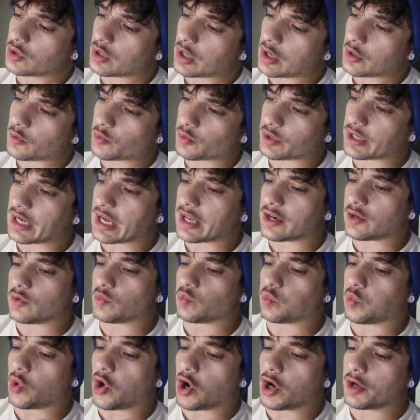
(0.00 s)

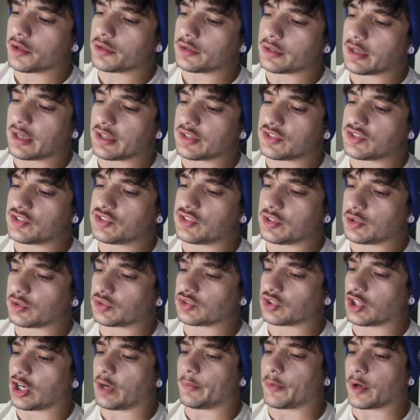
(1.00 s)
Rhiannon Watt, and Steel
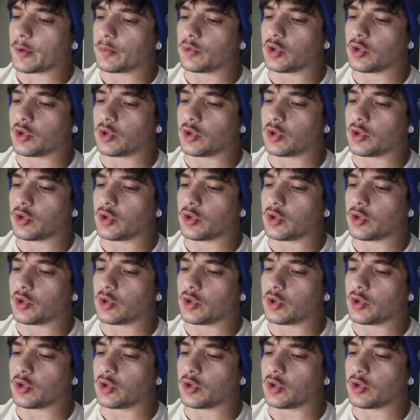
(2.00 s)
Side Button.